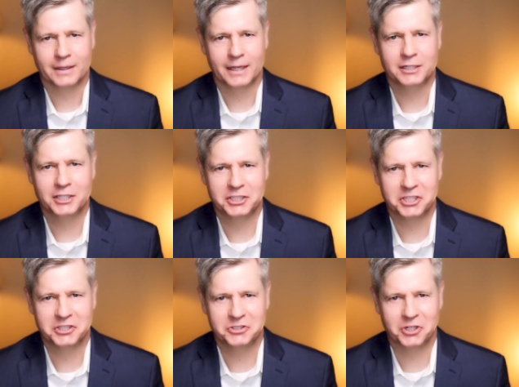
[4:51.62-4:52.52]
In
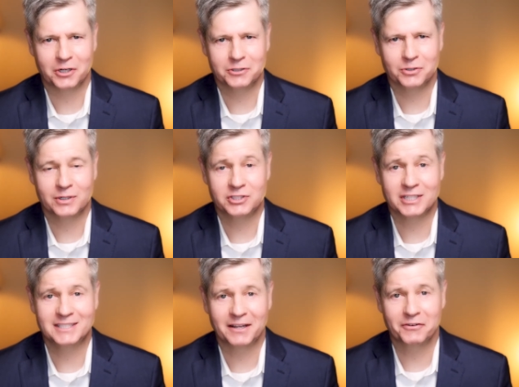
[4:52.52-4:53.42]
addition, there's also a
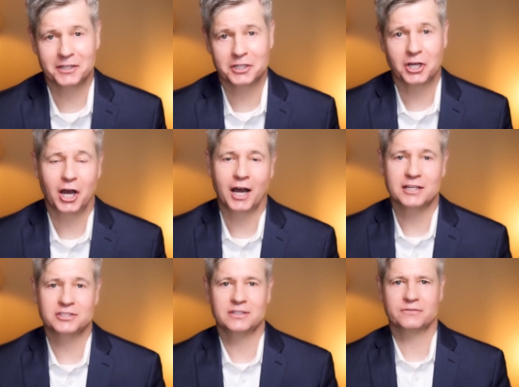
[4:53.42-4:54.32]
significant
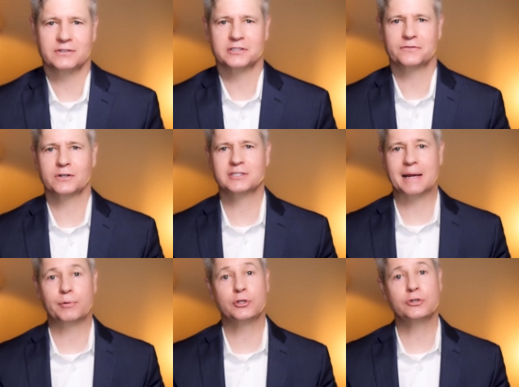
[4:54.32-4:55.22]
cost difference. For
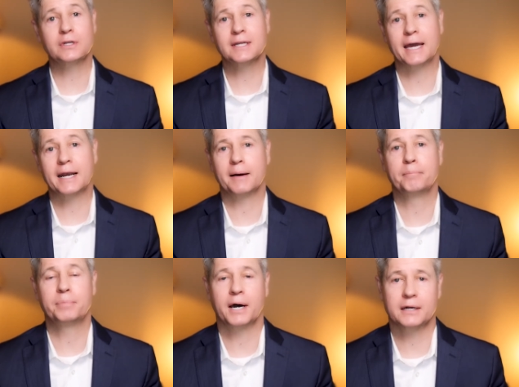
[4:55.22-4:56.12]
example, you can get a
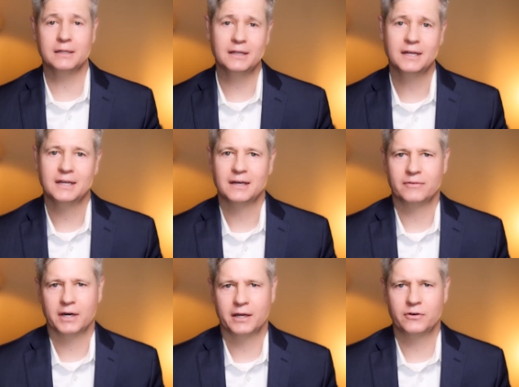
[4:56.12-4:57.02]
bottle of
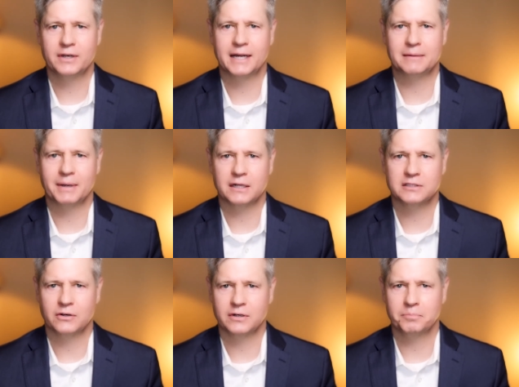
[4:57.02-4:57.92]
180
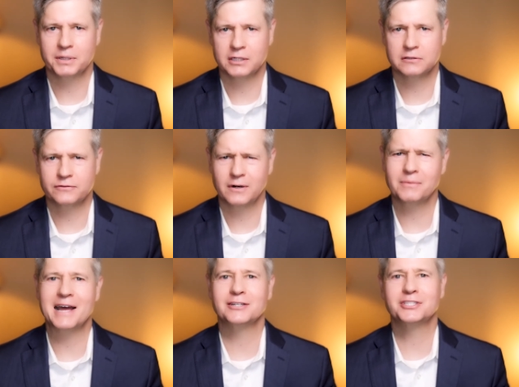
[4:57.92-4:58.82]
melatonin pills for
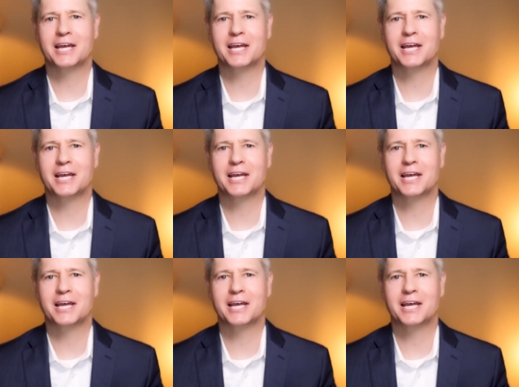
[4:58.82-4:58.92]
around